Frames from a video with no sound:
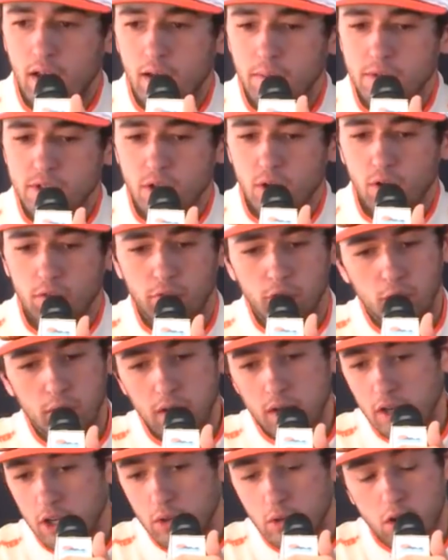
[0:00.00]
So hopefully we
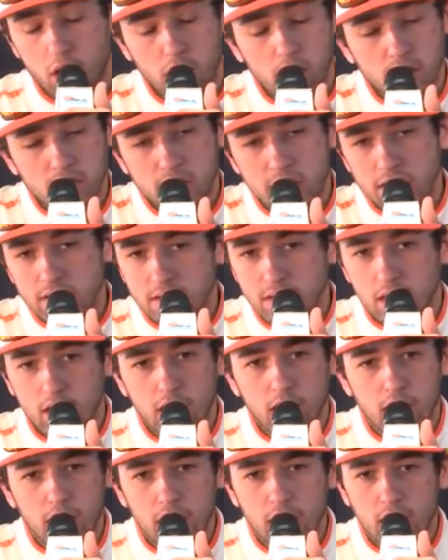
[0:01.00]
can do all those things
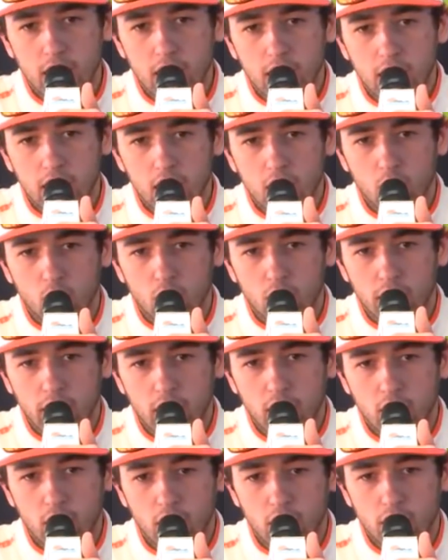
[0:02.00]
Sunday and it'll work
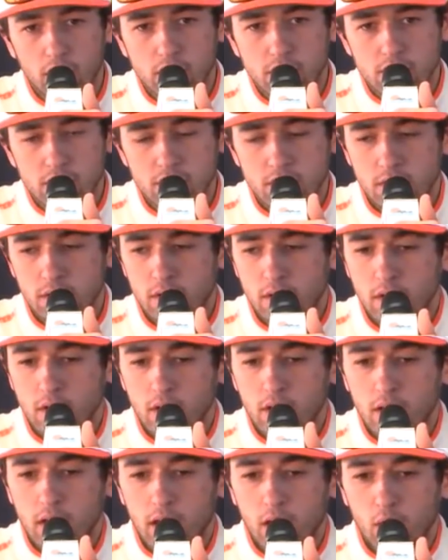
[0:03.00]
out in ours.
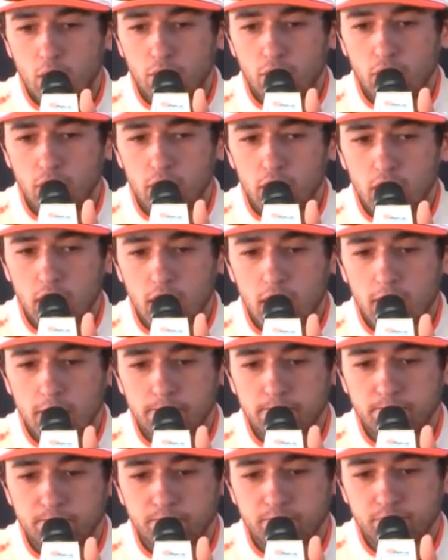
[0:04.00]
And hopefully,
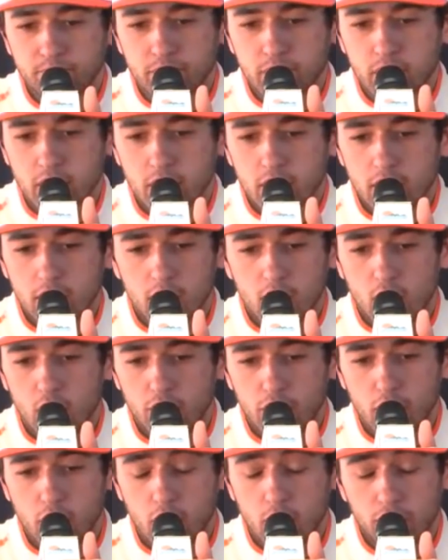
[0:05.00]
hopefully
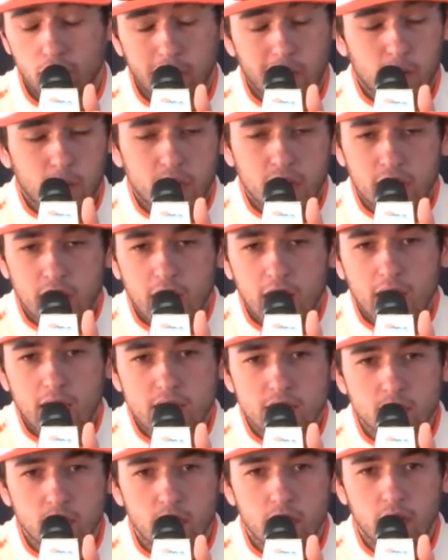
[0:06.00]
that'll be the
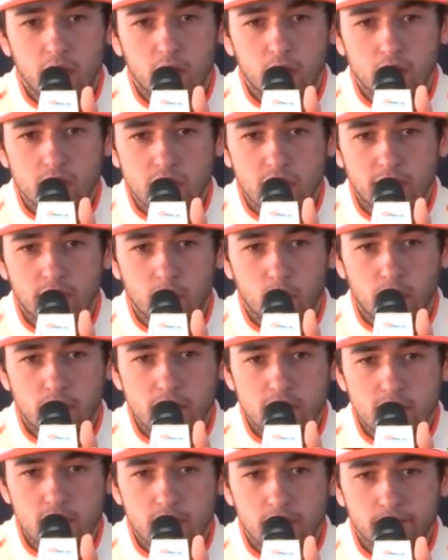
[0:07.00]
case, but we'll just have to wait
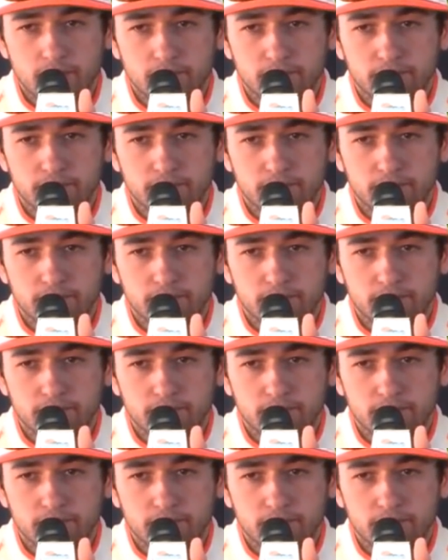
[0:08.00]
and see.